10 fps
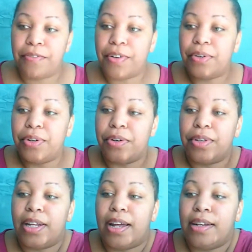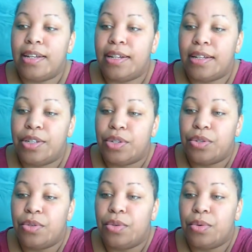photo that I needed
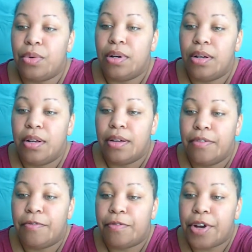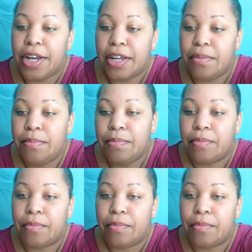to frame.